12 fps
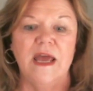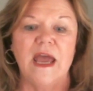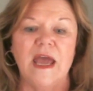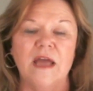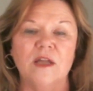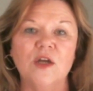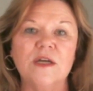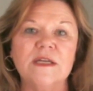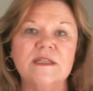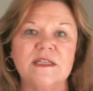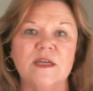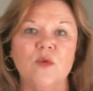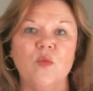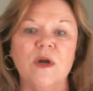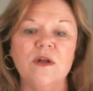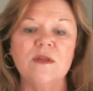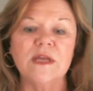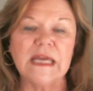and look and see what
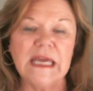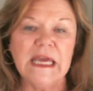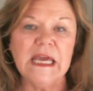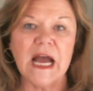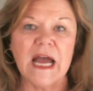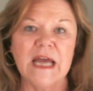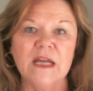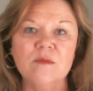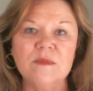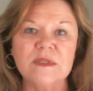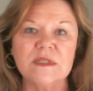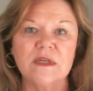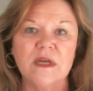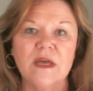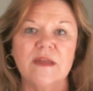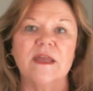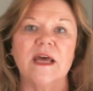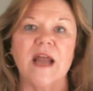are the key items
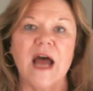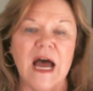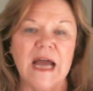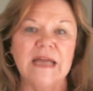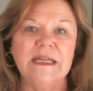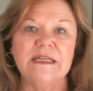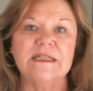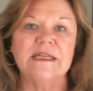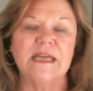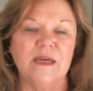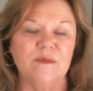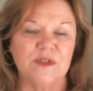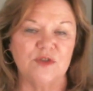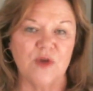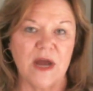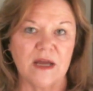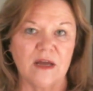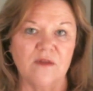that I need to keep
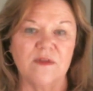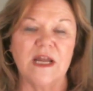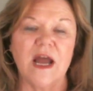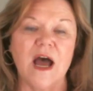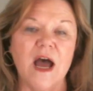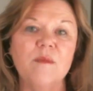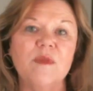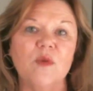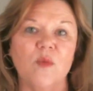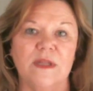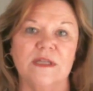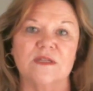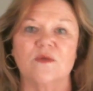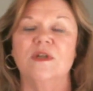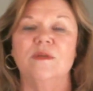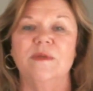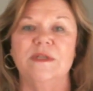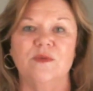track of, that I'm the one that's going to
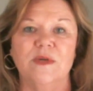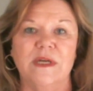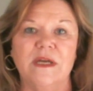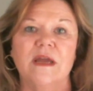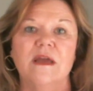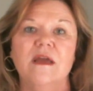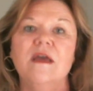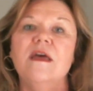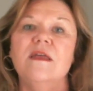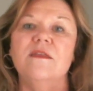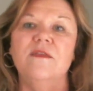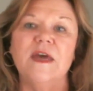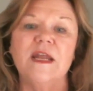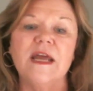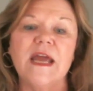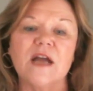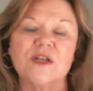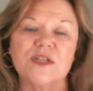be doing. Then I
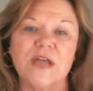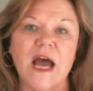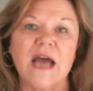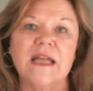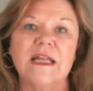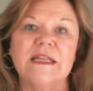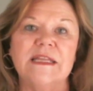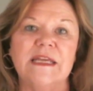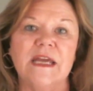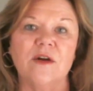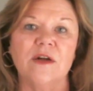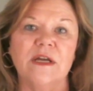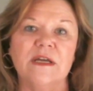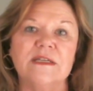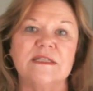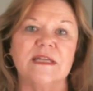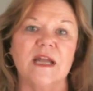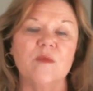actually highlight the areas
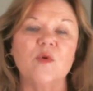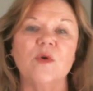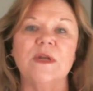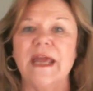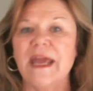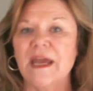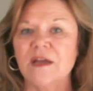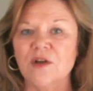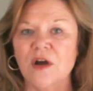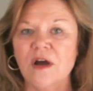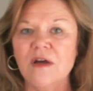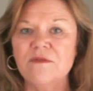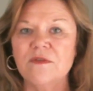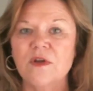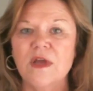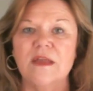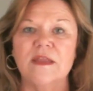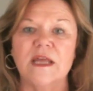that I'm going to hand off
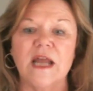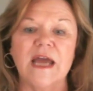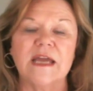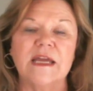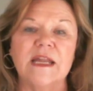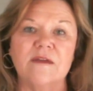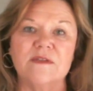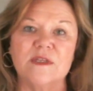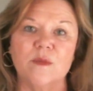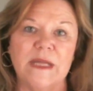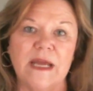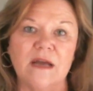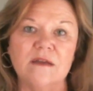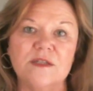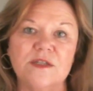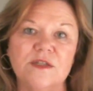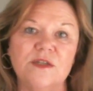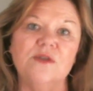that I can have somebody else
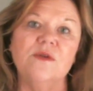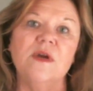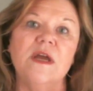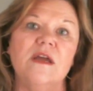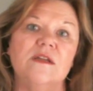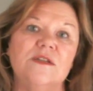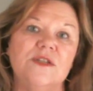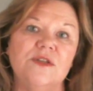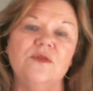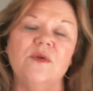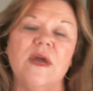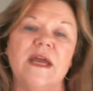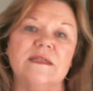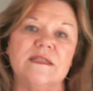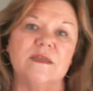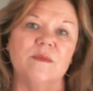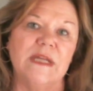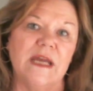to do and
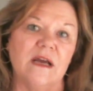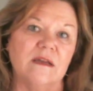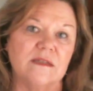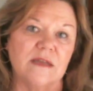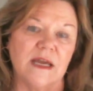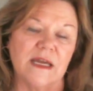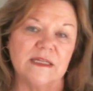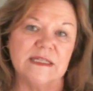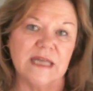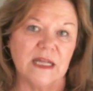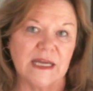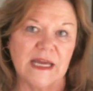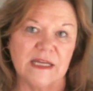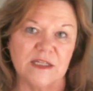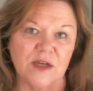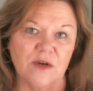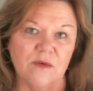somebody else I can delegate to.